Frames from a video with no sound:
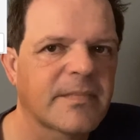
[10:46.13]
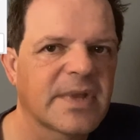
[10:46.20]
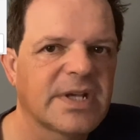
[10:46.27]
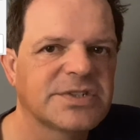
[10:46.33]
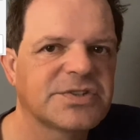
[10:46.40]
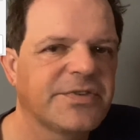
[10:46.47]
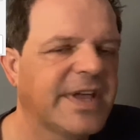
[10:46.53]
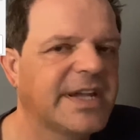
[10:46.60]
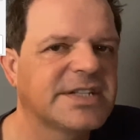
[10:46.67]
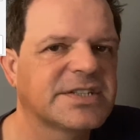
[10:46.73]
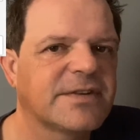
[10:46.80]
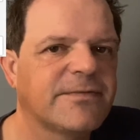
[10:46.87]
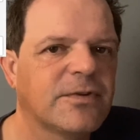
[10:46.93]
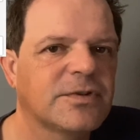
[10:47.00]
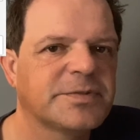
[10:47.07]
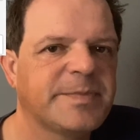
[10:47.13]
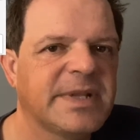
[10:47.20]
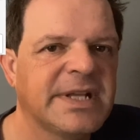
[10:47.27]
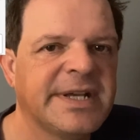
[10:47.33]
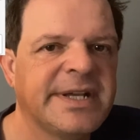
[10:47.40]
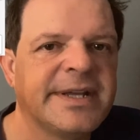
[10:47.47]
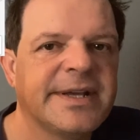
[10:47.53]
So that is our first
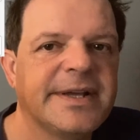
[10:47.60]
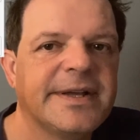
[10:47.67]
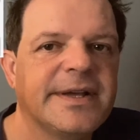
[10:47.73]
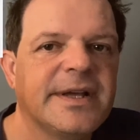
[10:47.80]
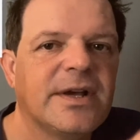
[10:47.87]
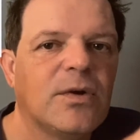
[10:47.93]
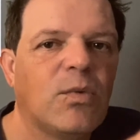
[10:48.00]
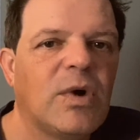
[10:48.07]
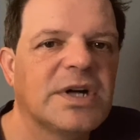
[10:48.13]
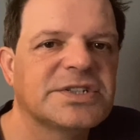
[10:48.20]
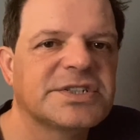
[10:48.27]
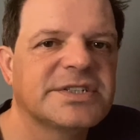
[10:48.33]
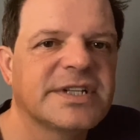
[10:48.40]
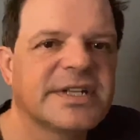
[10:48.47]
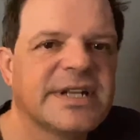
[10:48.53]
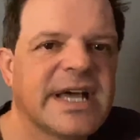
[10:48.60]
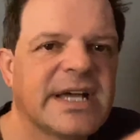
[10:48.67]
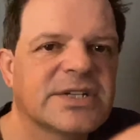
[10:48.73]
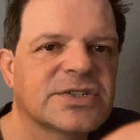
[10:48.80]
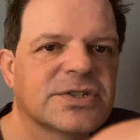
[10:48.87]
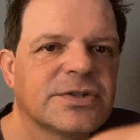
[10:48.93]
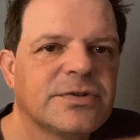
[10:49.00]
play, Washington
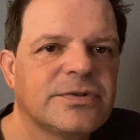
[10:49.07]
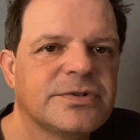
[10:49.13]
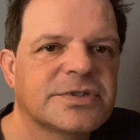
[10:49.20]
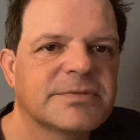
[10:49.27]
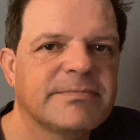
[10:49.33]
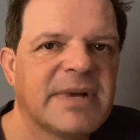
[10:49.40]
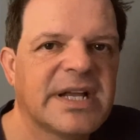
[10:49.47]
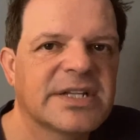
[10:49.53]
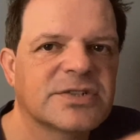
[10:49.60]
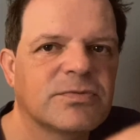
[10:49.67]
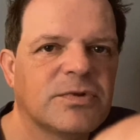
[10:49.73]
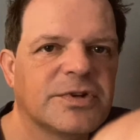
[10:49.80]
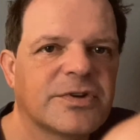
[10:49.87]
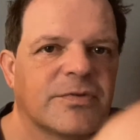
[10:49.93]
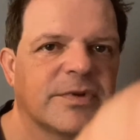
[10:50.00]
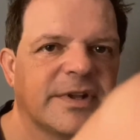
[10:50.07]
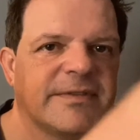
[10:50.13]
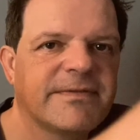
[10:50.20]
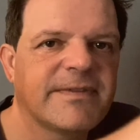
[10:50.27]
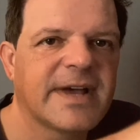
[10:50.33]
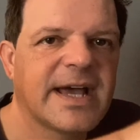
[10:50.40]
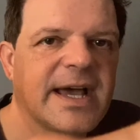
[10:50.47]
Nationals minus
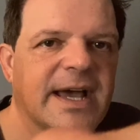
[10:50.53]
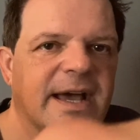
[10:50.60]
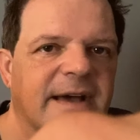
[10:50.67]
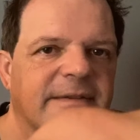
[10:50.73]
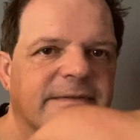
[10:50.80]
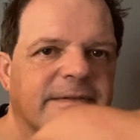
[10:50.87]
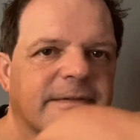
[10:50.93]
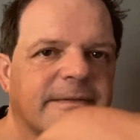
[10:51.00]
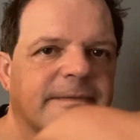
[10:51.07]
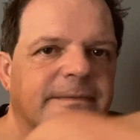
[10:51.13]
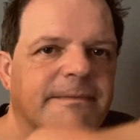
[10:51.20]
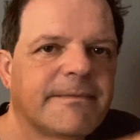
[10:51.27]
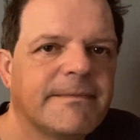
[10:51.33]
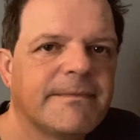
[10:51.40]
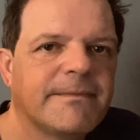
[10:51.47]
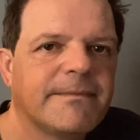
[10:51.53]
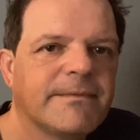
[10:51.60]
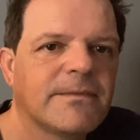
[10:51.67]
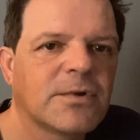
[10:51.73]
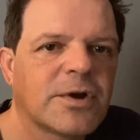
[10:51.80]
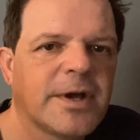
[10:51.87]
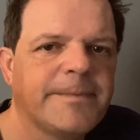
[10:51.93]
125.
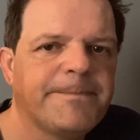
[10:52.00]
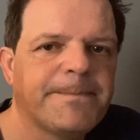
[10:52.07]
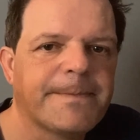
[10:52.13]
Okay,